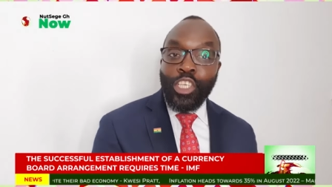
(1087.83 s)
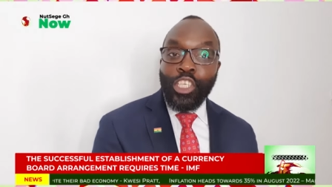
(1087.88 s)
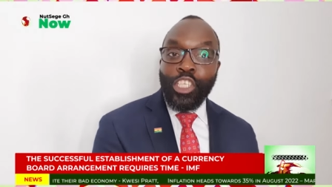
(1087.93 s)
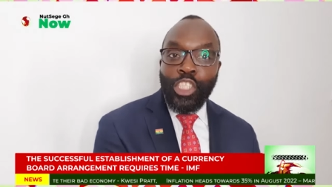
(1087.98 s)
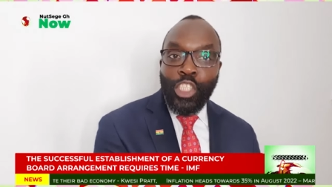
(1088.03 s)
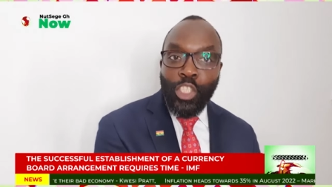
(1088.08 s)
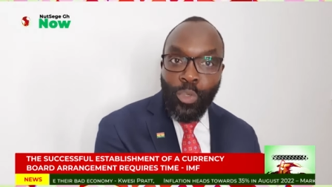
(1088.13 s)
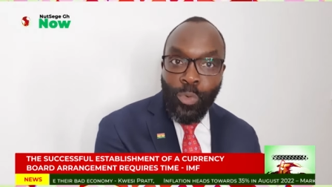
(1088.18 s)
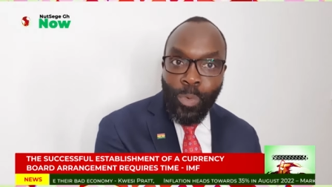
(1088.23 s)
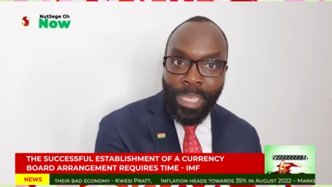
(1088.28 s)

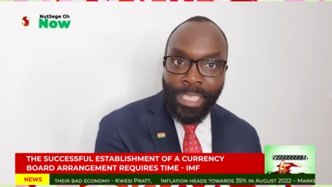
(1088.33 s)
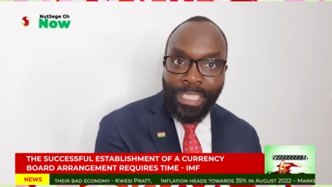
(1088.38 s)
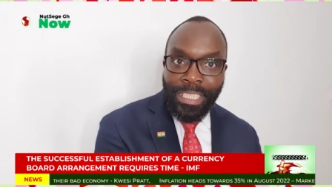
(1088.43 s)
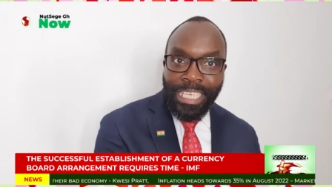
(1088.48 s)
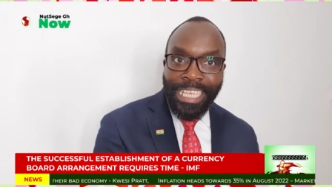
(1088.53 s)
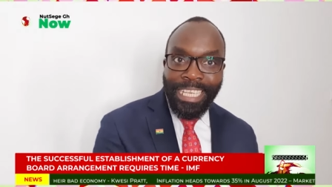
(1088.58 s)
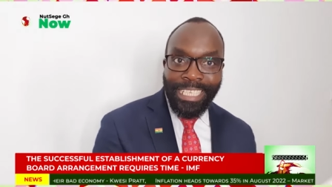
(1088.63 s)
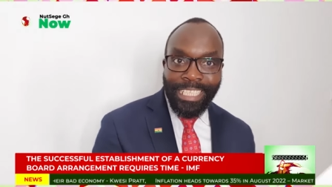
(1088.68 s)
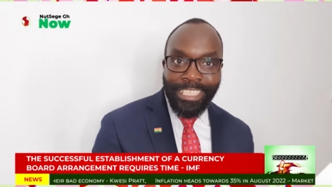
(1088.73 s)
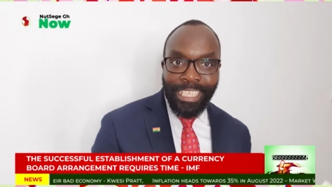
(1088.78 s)

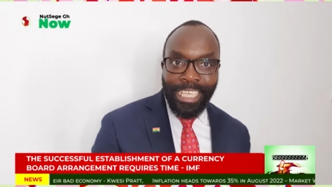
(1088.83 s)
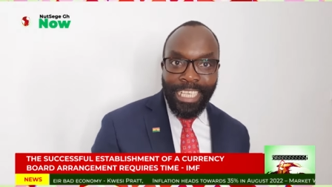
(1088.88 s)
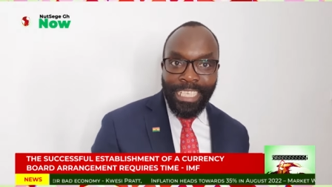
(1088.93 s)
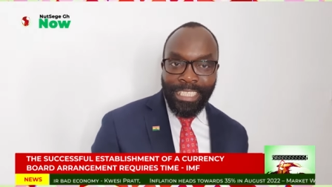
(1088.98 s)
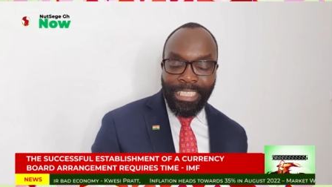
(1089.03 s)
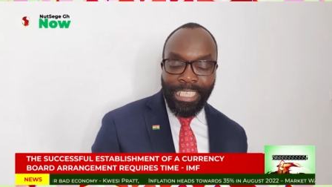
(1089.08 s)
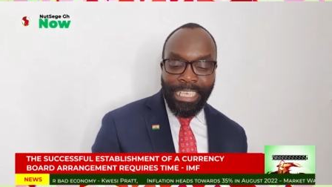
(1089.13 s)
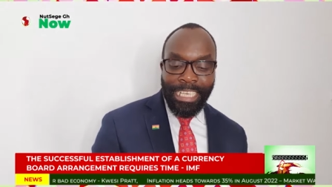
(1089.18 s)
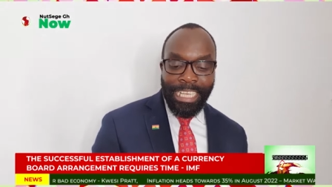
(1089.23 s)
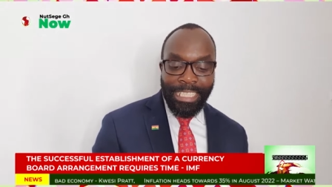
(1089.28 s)
US ex
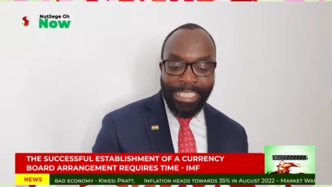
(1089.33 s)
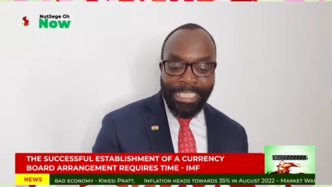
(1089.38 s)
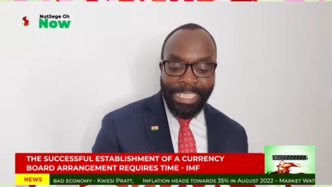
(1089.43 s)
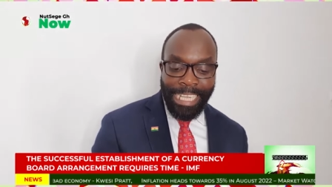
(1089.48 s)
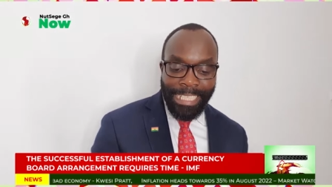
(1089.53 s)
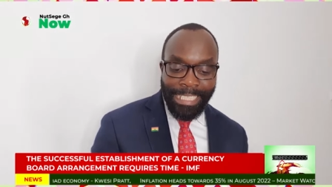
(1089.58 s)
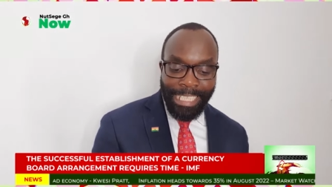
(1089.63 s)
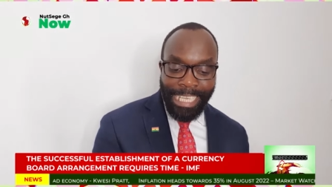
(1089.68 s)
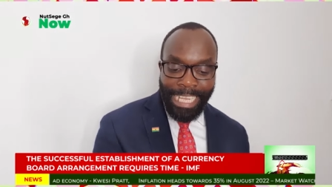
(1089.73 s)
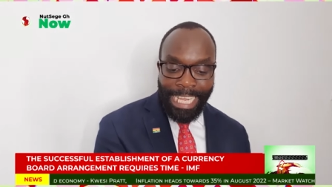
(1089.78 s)
external
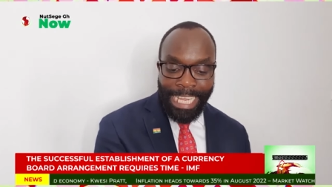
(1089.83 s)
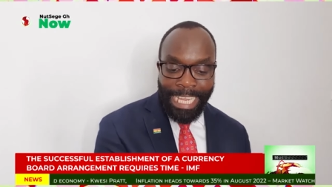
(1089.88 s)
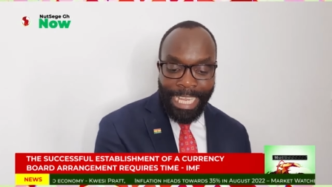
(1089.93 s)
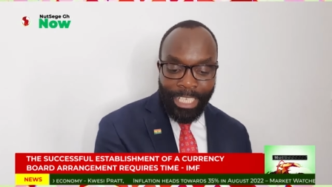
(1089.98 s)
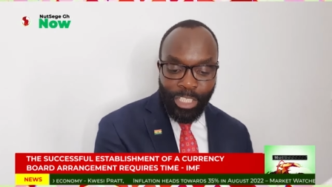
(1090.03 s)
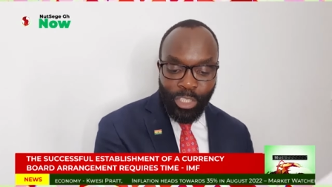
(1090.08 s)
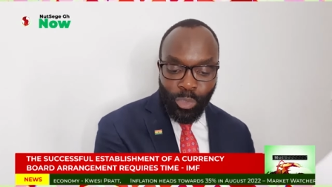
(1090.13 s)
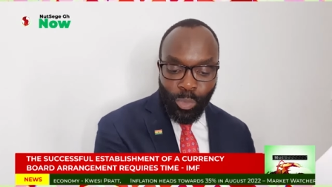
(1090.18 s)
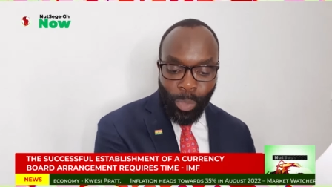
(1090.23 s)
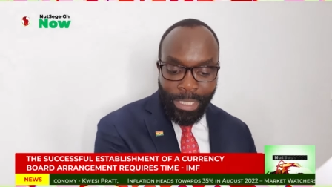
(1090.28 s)
debt
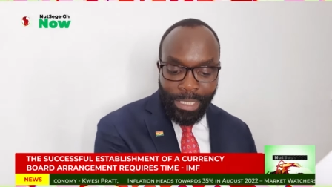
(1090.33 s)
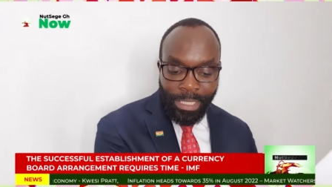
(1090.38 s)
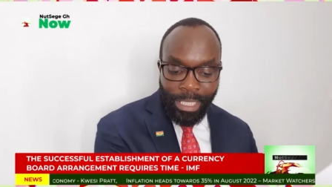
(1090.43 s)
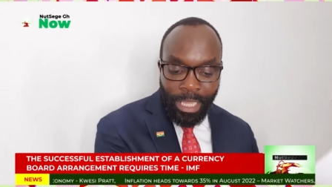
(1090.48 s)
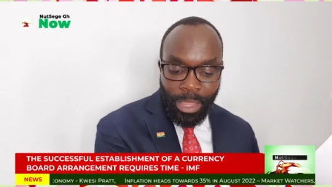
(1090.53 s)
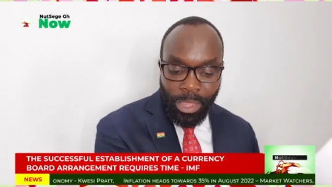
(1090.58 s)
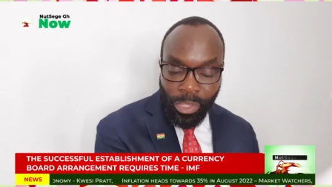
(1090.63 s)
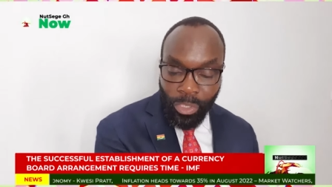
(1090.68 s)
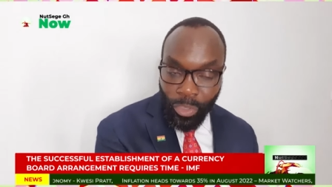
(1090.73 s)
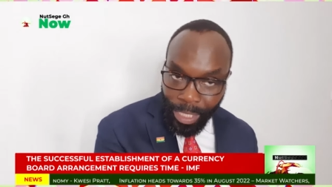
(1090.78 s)
is
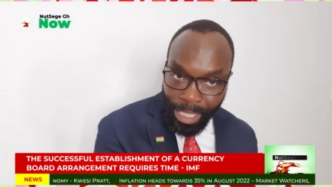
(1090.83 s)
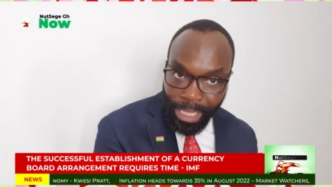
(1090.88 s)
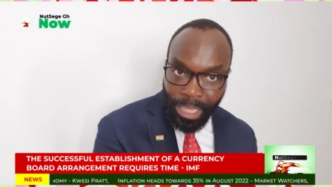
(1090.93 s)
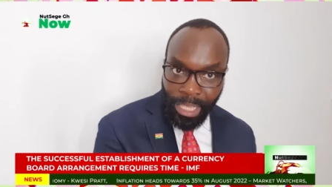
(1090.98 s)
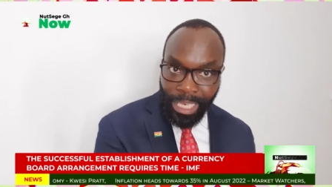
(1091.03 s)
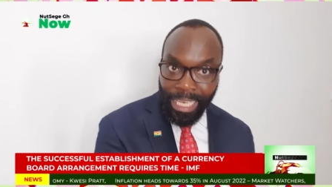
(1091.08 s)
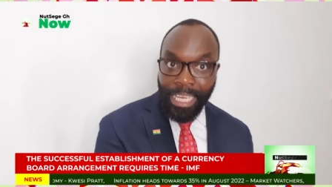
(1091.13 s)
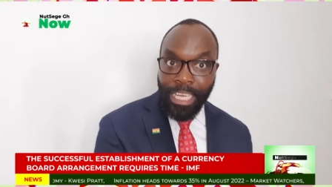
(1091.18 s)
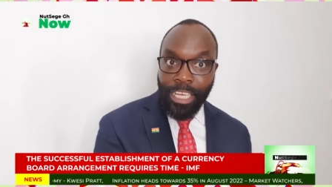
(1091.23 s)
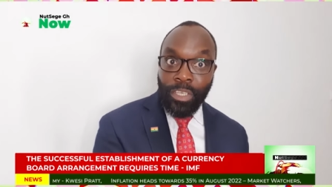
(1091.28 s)
23
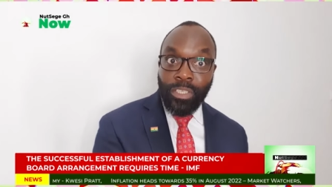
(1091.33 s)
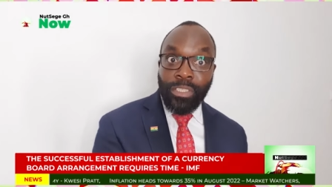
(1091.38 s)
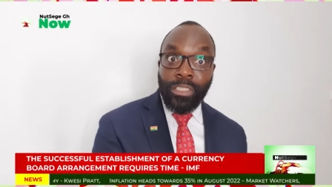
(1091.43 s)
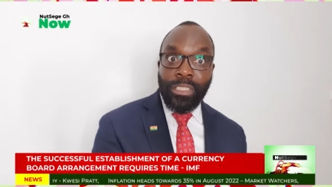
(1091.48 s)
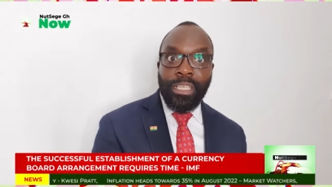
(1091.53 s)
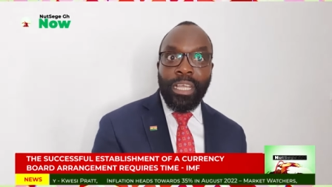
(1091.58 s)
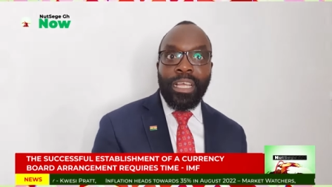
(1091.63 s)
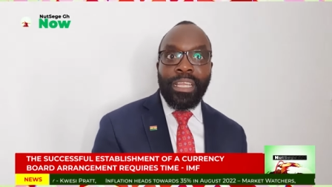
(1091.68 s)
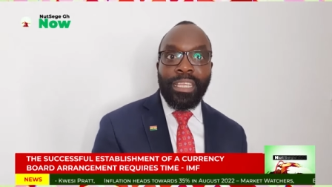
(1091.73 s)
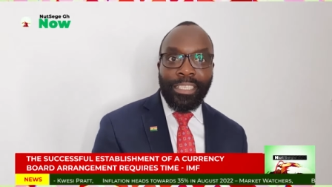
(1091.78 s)

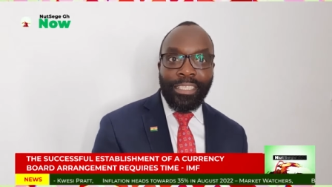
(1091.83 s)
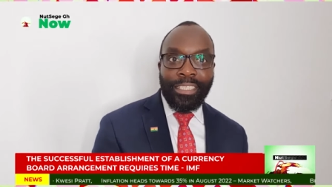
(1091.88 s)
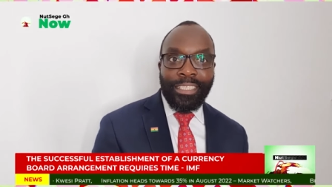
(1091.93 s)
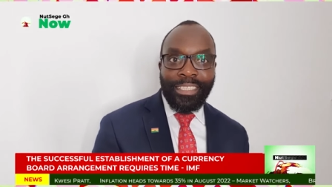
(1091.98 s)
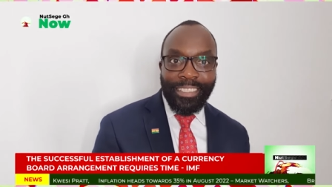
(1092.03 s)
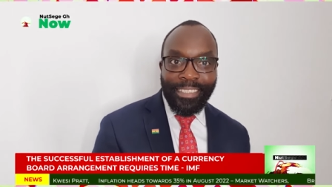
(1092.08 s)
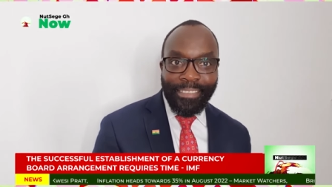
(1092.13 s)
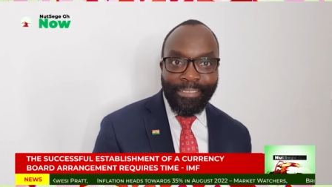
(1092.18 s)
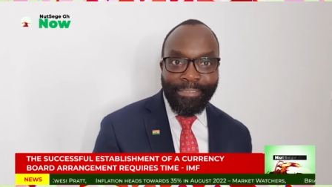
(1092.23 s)
trillion dollars.